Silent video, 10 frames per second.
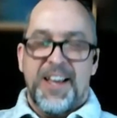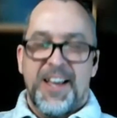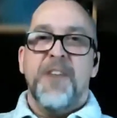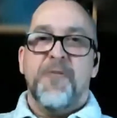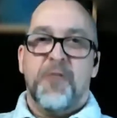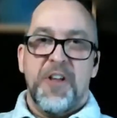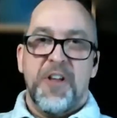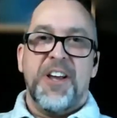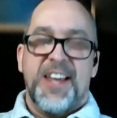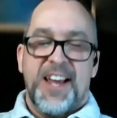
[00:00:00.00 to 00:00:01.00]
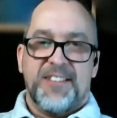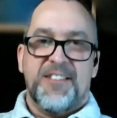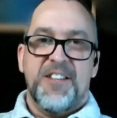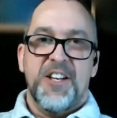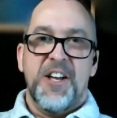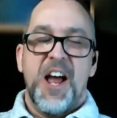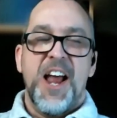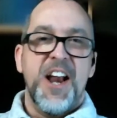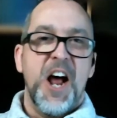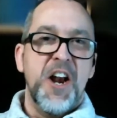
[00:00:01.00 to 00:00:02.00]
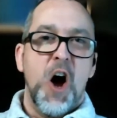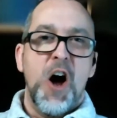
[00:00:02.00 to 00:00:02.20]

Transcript: For and